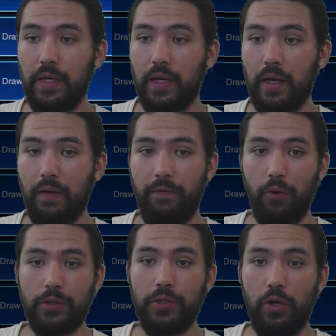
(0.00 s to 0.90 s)

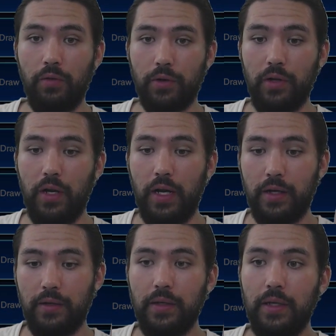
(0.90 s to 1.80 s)
Fortune
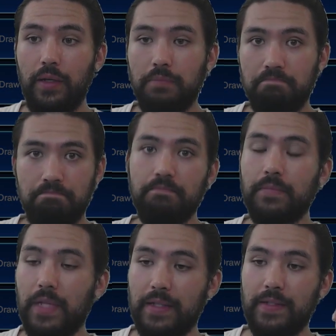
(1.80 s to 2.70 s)
Overclock.
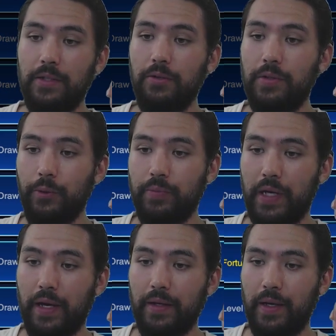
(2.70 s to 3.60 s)
That's a YouTube
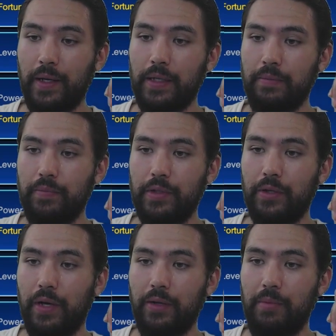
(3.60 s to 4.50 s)
deck. I
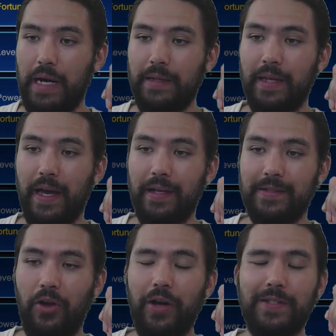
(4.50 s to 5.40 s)
don't mind that.
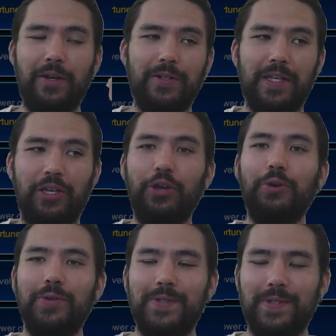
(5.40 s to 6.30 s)
As long as there's a
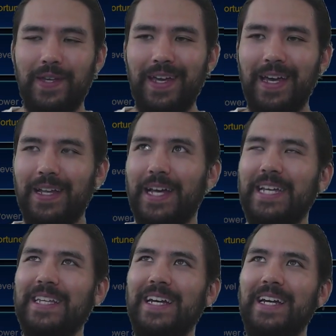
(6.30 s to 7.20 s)
use.
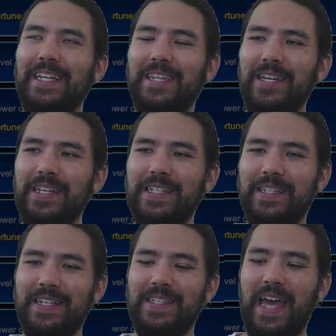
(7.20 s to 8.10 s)
The thing is,
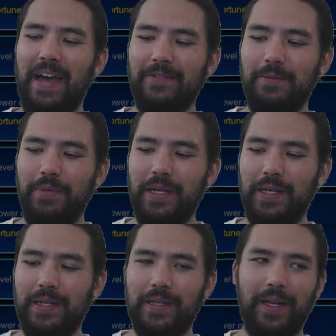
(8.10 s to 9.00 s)
it doesn't have to
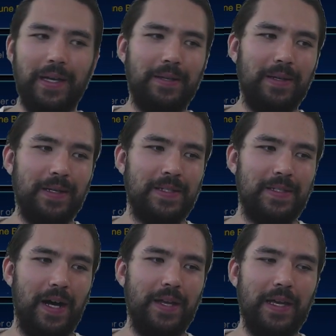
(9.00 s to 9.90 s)
be, like, a
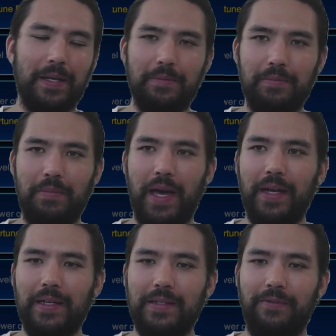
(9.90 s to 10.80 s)
stunning,
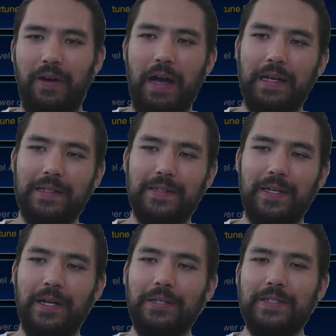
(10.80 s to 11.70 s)
meta-defining skill.